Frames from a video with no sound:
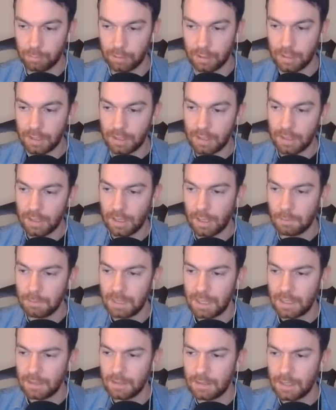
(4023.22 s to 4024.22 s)
but I
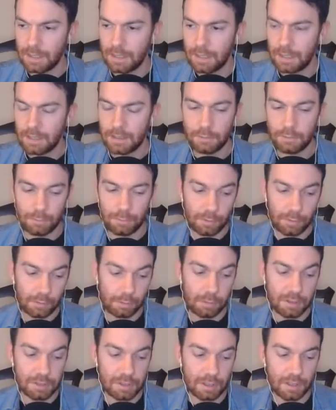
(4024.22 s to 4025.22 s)
mean, the first
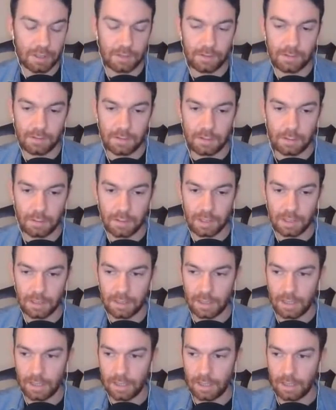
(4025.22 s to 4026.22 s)
question is: do you think